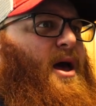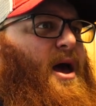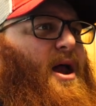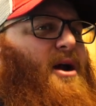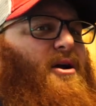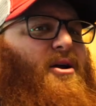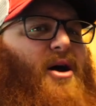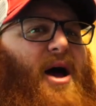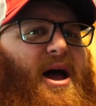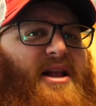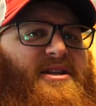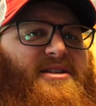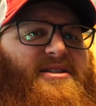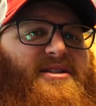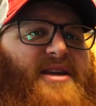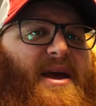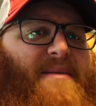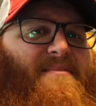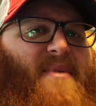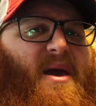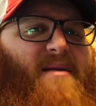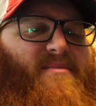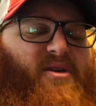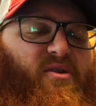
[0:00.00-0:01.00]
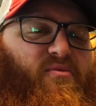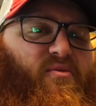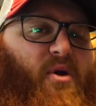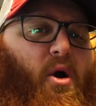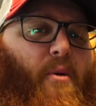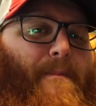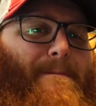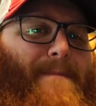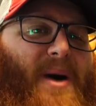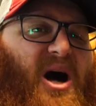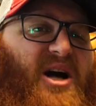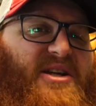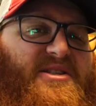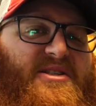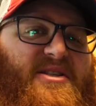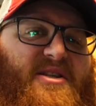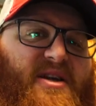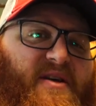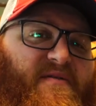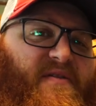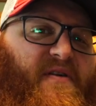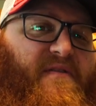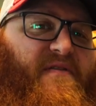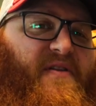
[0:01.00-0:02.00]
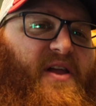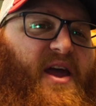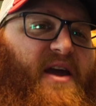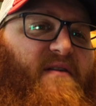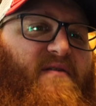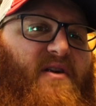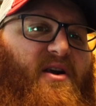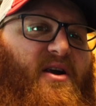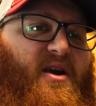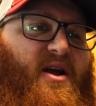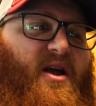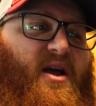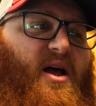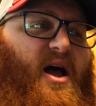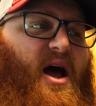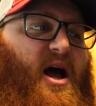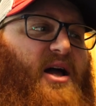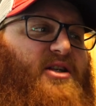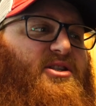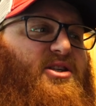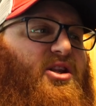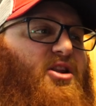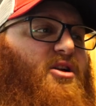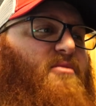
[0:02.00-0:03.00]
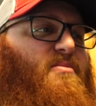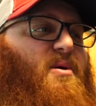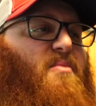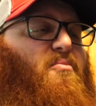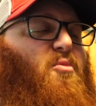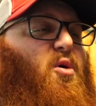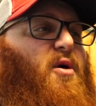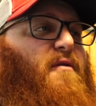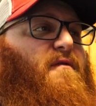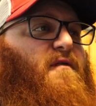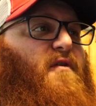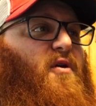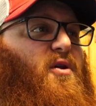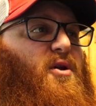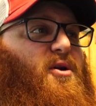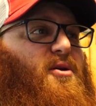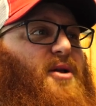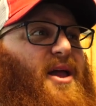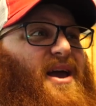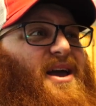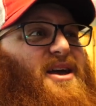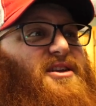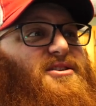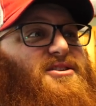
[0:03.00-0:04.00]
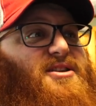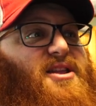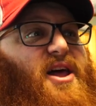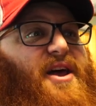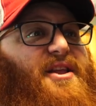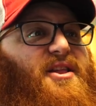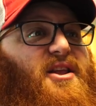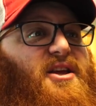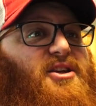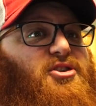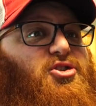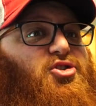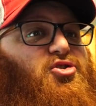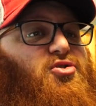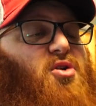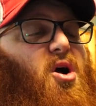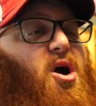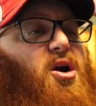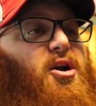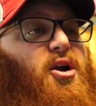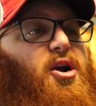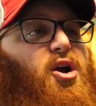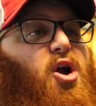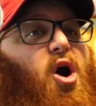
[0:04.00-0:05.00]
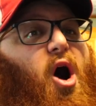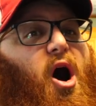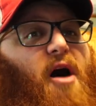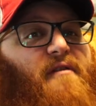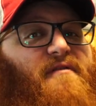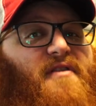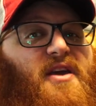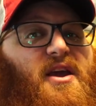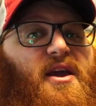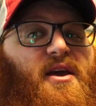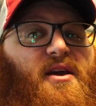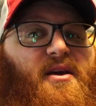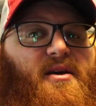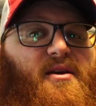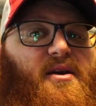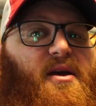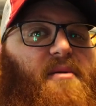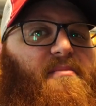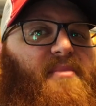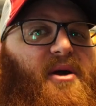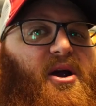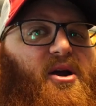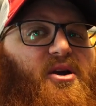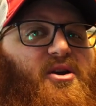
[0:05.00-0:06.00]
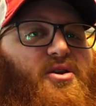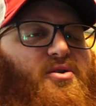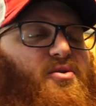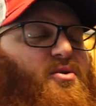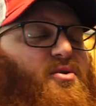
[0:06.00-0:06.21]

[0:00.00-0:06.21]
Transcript: I don't know, I'd say maybe robust of a flavor. Uh, it's a little bit more fuller, like a slightly stronger coffee compared